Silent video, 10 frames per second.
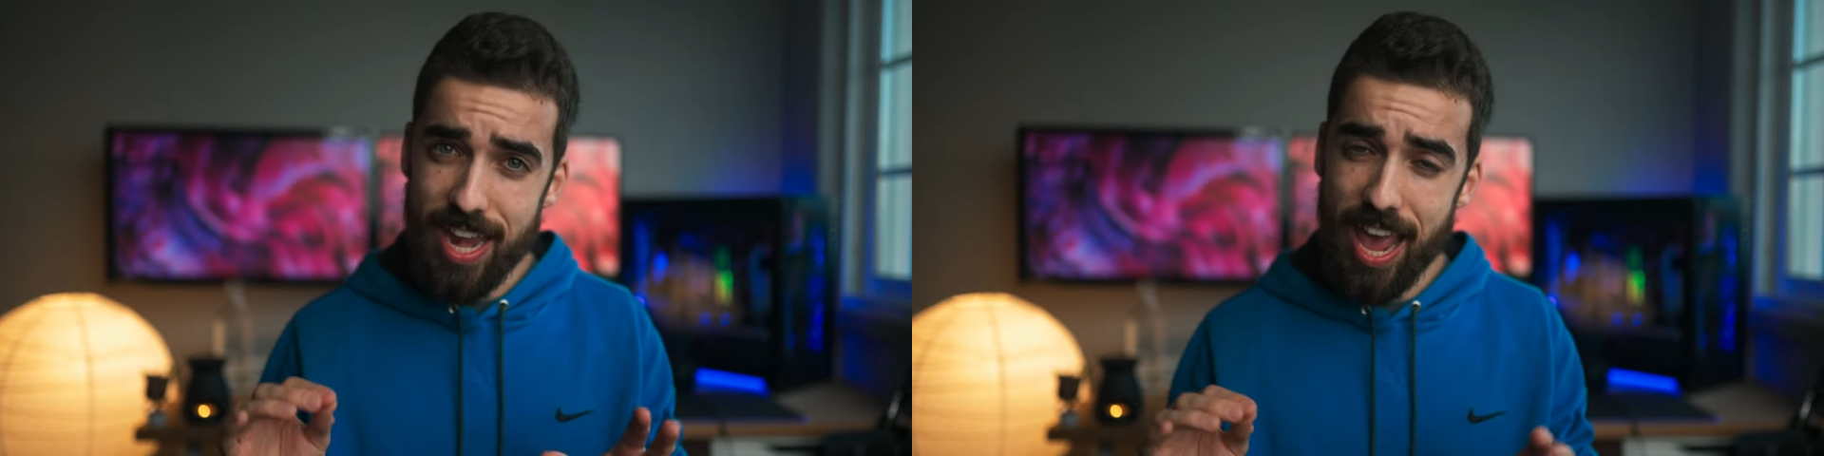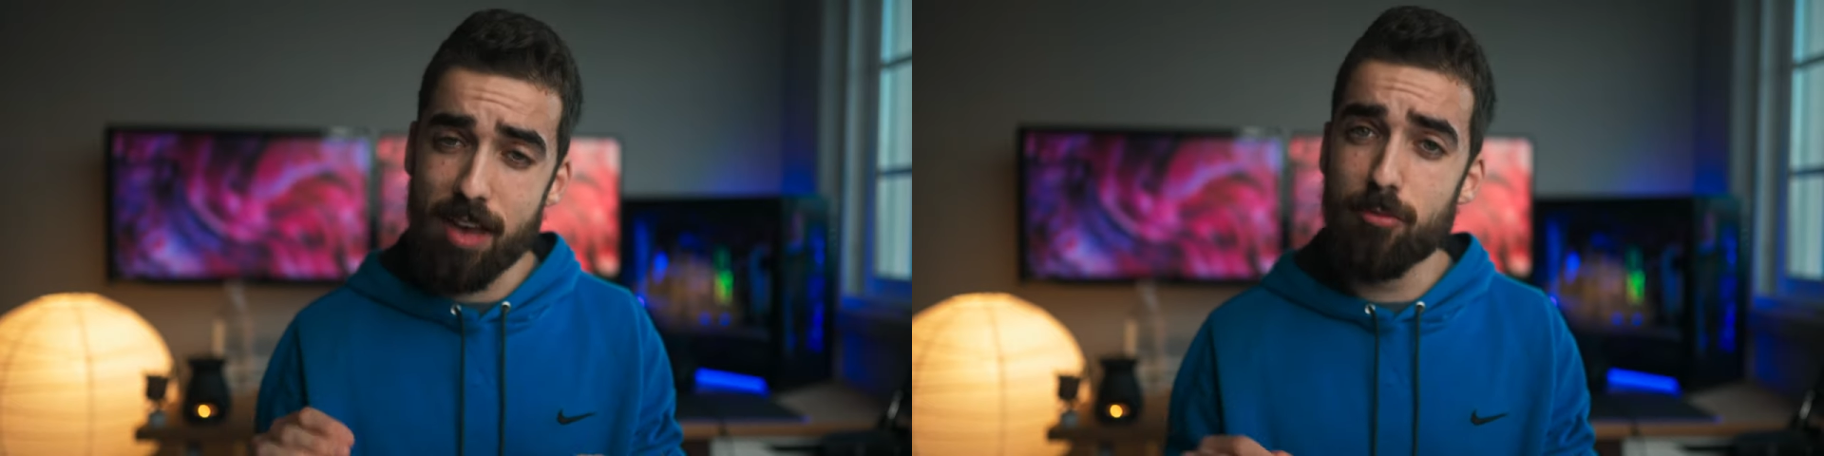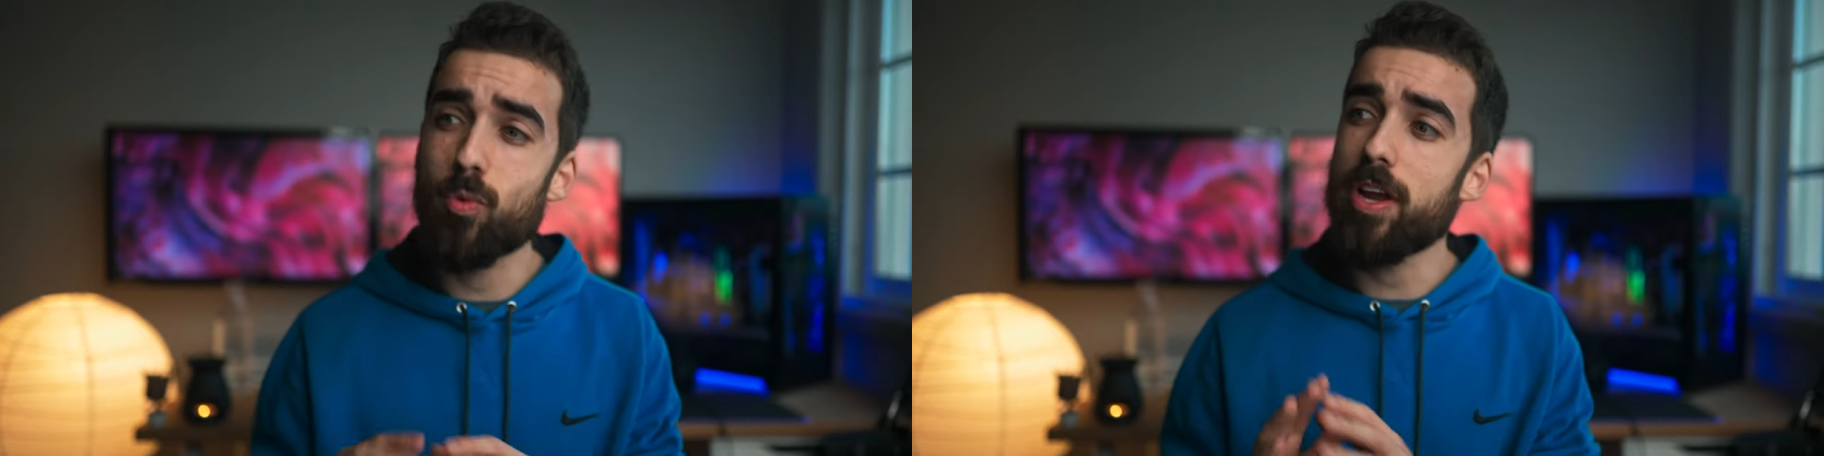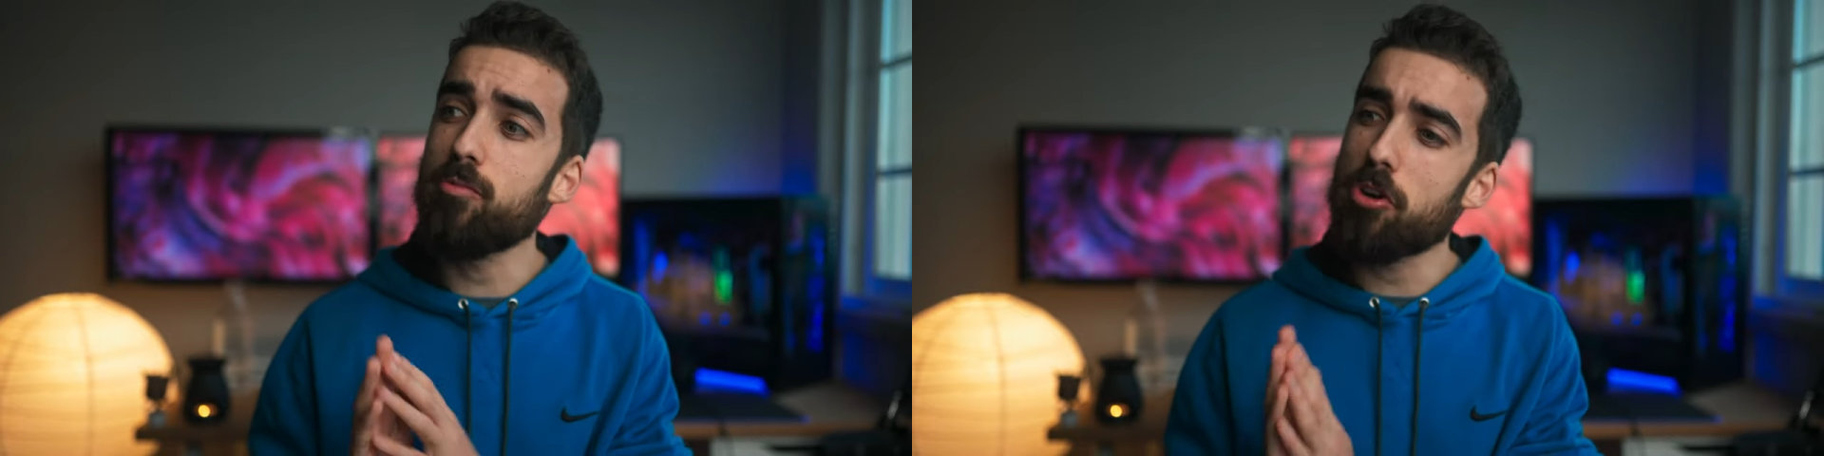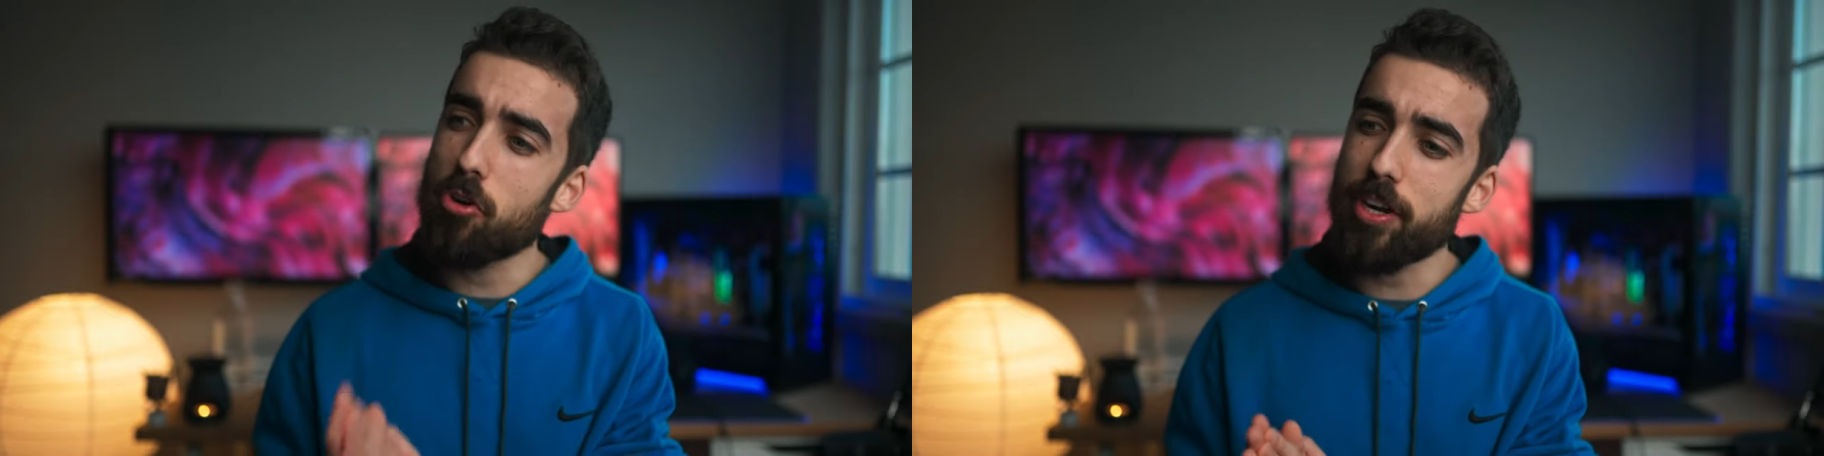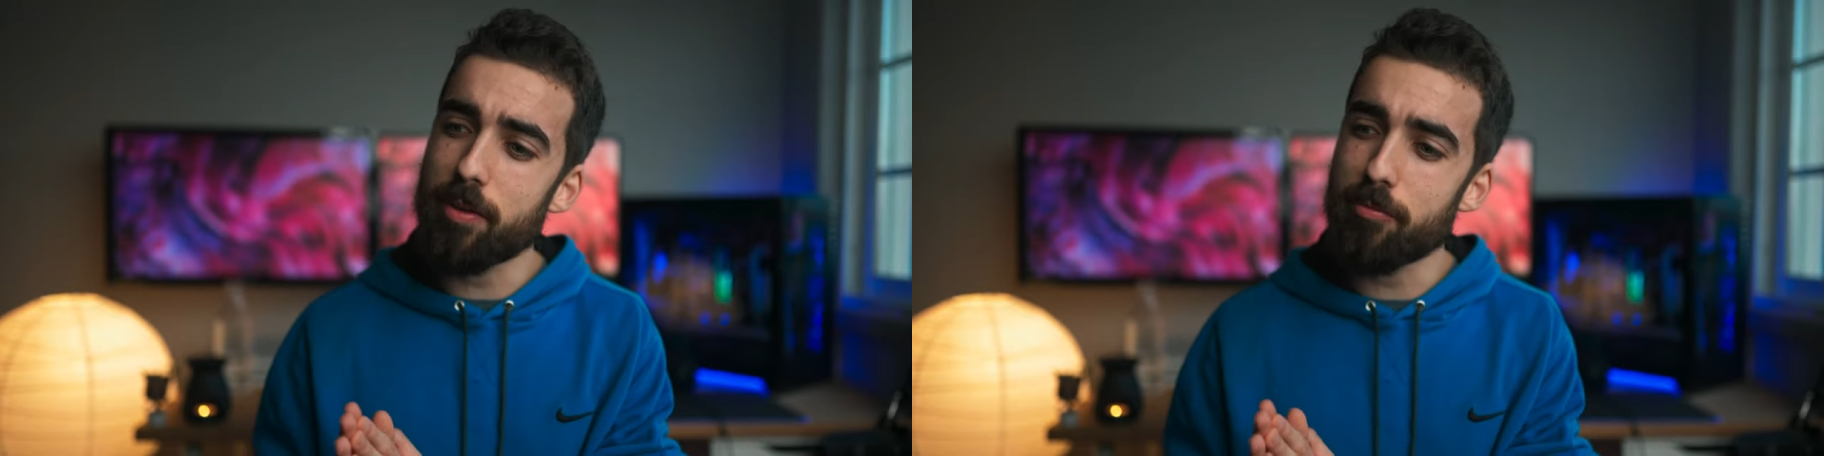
have when recording